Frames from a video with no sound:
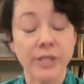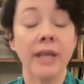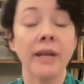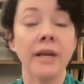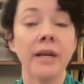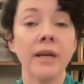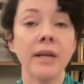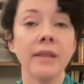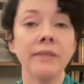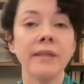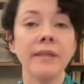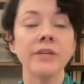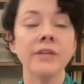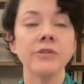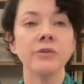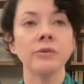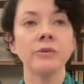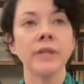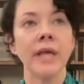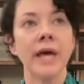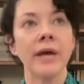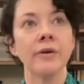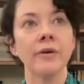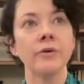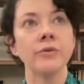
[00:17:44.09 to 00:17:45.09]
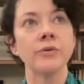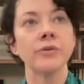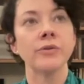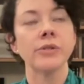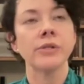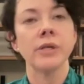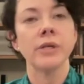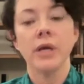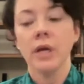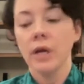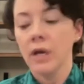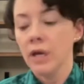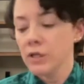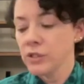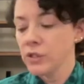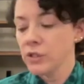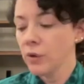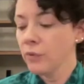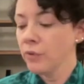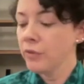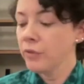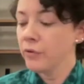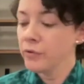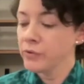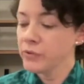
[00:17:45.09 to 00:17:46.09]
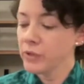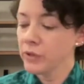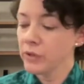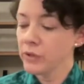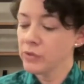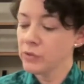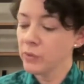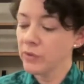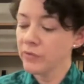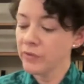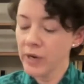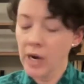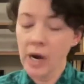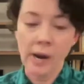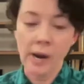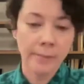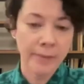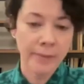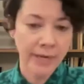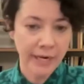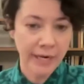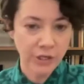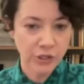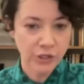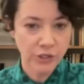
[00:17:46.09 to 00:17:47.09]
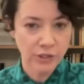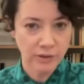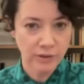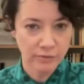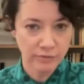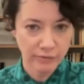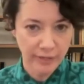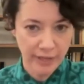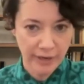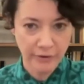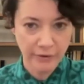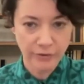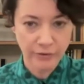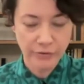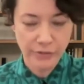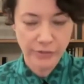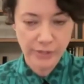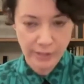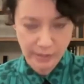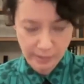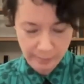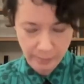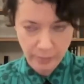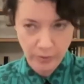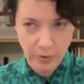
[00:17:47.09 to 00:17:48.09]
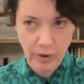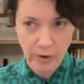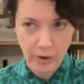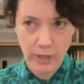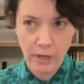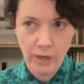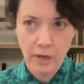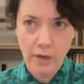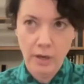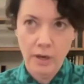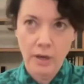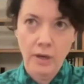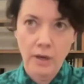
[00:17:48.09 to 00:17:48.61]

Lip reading: And these are letters, so there's a sort of a combination of letters in the book.